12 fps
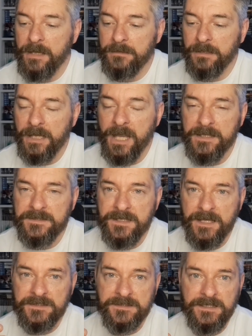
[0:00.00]
like
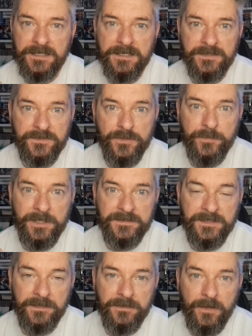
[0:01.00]
NTSC Super
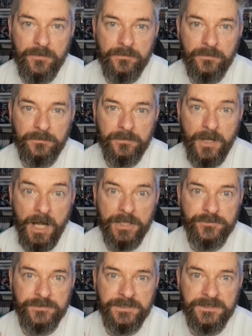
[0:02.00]
Nintendo
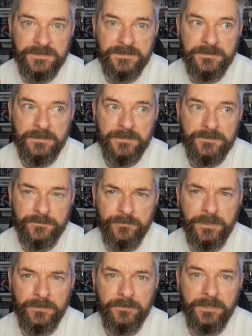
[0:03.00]
cartridges, some
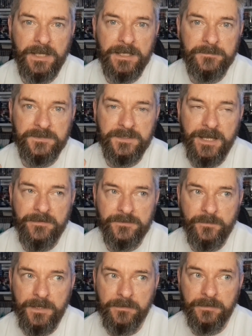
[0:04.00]
really good games in there as
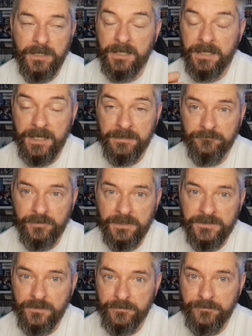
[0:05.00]
well, and again really
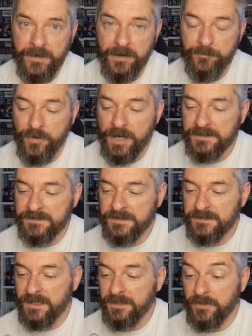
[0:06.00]
sort of fair
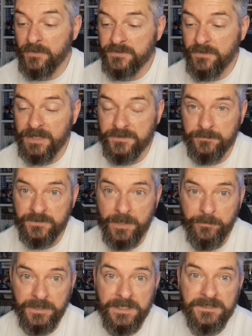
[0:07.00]
prices. They also had some
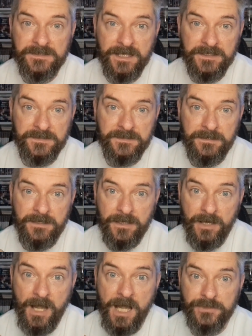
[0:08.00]
Japanese SNES
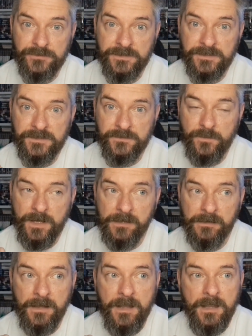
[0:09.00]
cartridges as
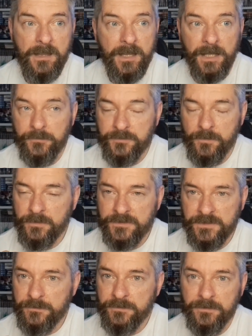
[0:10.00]
well, and there was one or
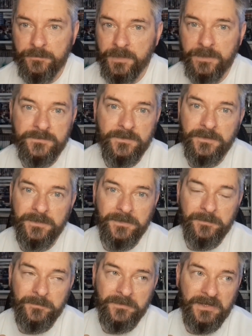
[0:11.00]
two of them, and I was looking at
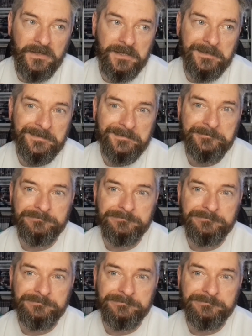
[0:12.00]
them and thinking, do